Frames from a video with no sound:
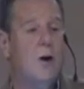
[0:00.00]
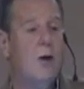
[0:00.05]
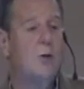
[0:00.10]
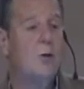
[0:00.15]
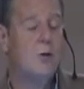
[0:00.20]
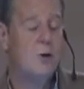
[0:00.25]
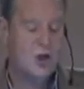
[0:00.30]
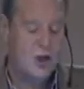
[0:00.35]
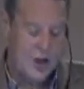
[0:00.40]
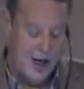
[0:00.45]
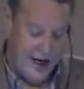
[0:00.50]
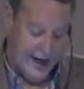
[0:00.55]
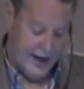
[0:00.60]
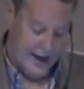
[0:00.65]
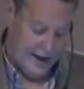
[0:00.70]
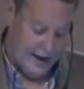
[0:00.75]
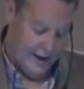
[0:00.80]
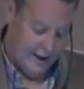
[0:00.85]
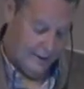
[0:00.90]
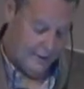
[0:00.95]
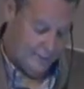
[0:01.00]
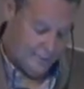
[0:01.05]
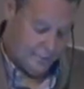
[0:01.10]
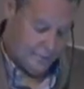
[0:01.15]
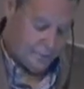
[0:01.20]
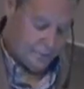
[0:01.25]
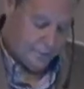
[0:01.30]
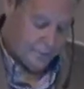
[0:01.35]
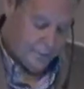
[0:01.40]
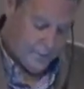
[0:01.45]
of understanding,
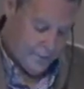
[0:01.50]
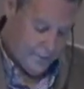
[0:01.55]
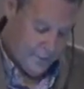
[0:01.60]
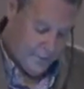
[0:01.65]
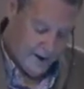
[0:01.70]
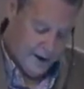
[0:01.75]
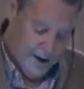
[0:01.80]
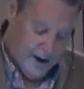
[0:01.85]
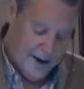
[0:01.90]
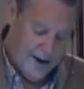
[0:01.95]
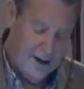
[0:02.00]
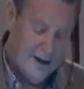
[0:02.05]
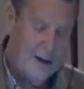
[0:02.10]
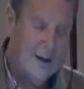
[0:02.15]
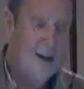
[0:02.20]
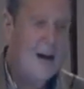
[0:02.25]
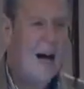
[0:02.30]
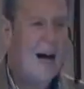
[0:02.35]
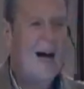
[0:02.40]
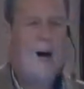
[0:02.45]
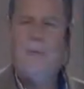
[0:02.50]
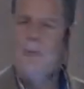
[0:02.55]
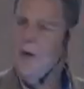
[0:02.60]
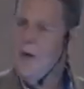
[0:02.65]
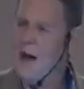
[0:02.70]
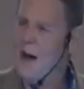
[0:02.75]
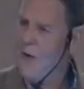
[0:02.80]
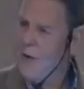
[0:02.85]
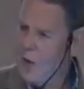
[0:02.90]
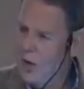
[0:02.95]
uh,
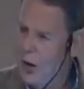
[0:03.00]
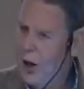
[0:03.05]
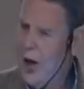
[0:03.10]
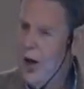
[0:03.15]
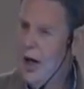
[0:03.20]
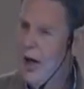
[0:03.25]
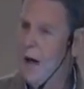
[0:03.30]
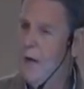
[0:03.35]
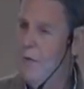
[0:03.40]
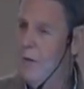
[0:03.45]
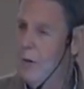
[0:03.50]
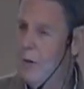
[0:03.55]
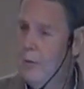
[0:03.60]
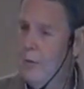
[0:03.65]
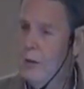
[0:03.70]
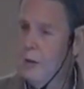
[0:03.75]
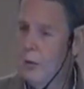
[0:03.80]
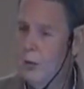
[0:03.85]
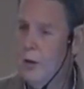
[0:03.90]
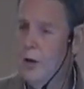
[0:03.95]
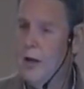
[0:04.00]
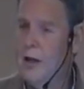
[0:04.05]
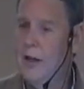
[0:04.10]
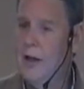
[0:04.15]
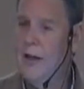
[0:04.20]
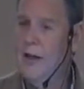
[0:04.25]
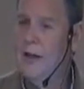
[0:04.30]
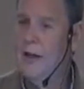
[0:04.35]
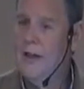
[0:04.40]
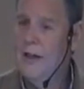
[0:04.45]
and without the love that was
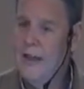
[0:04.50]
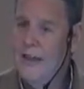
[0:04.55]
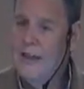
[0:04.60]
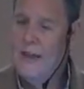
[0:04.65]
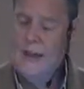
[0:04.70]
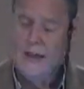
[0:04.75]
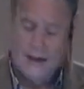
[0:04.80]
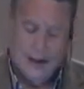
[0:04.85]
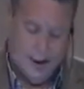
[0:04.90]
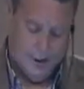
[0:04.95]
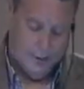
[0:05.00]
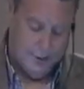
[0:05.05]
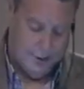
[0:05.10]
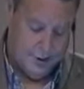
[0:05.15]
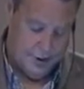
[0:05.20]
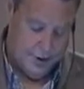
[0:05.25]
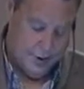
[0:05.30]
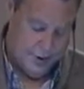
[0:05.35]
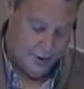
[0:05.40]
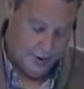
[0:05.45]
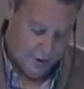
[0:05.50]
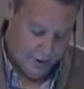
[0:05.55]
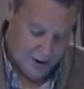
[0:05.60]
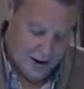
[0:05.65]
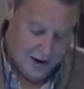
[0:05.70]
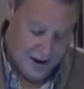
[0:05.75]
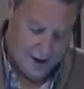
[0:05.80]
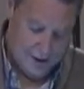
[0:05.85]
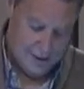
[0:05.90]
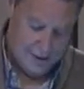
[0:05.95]
really in those
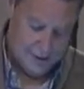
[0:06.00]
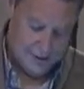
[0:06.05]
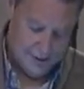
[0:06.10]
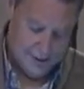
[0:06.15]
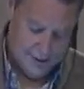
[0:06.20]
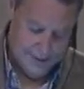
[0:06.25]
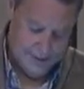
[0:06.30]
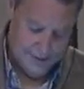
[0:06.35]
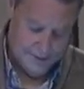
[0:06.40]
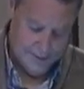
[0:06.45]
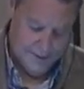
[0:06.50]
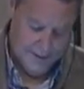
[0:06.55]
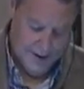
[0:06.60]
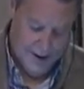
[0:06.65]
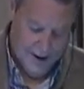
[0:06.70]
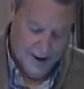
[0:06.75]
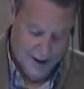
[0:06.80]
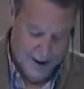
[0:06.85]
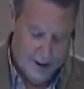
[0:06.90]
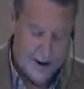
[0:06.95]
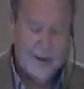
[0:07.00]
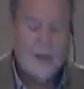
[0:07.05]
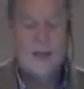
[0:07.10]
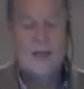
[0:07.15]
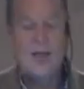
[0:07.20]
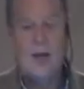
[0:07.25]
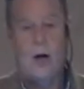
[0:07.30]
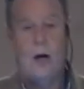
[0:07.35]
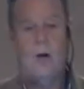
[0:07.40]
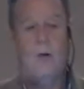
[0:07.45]
laws.
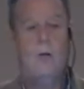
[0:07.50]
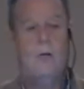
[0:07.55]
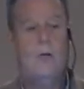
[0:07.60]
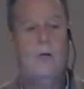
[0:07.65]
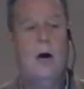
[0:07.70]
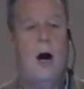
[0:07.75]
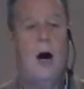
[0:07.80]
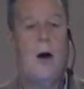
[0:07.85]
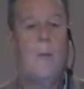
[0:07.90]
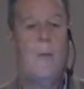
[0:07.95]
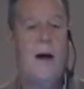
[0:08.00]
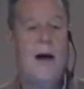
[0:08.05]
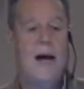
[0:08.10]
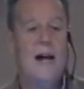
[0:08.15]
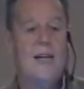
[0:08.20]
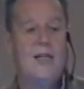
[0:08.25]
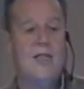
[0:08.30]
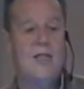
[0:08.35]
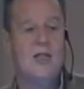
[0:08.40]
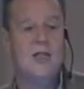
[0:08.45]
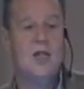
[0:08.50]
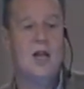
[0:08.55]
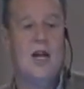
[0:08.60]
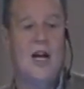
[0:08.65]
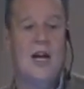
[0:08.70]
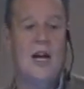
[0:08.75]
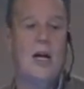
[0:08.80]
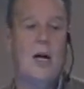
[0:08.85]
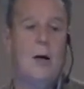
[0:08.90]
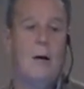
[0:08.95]
And so our
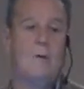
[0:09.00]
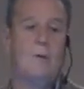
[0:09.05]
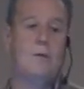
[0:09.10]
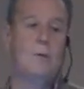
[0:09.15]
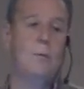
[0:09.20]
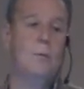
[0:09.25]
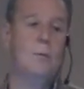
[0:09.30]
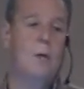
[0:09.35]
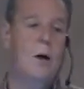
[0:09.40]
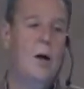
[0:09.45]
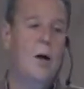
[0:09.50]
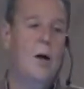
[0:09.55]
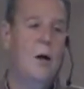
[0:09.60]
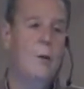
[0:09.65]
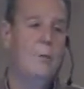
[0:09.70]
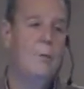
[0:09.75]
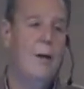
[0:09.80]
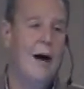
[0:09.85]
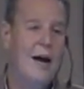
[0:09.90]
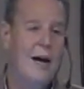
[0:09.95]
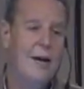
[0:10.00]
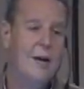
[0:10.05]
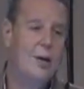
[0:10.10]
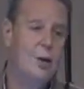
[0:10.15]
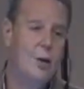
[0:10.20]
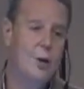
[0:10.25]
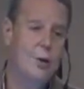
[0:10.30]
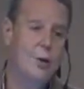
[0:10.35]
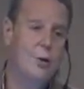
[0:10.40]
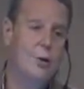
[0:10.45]
passage today comes from
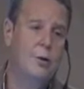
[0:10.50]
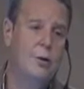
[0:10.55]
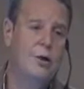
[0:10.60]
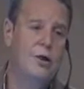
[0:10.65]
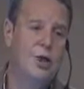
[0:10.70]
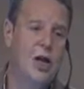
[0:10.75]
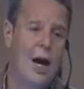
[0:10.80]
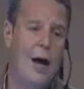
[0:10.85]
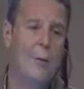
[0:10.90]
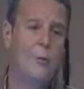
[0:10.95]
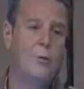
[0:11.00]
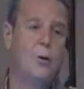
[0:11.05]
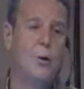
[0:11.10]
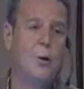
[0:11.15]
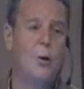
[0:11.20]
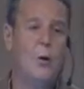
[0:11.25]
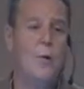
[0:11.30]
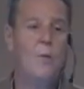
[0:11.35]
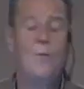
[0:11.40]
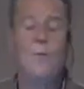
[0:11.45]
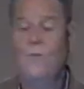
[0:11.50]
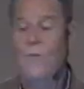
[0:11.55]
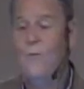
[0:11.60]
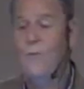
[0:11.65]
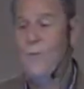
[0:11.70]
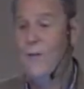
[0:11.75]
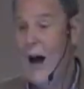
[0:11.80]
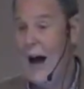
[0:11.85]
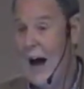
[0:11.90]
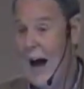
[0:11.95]
Matthew chapter
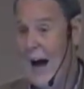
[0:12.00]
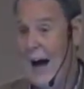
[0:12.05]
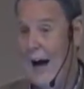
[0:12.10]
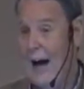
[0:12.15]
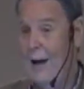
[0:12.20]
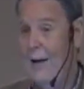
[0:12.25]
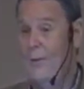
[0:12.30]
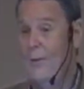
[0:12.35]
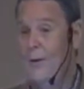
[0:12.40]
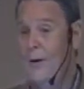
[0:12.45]
5,